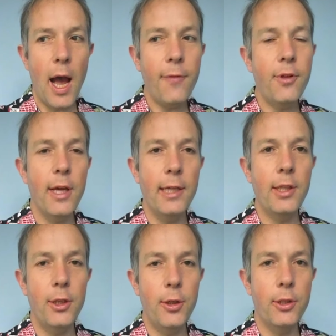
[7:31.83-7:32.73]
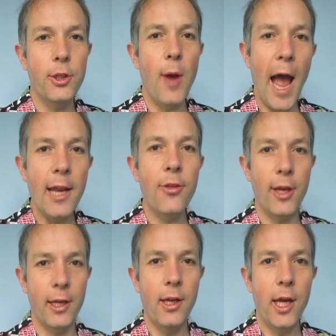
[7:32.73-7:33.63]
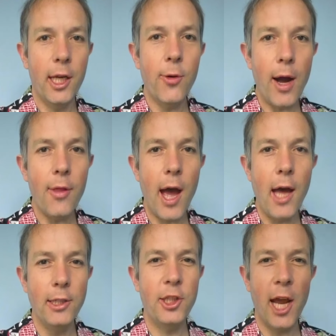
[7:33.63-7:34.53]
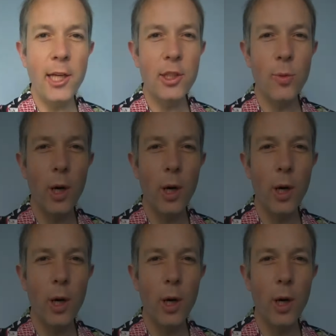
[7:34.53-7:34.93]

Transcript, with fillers: After this, you can do anything. Go out there and change the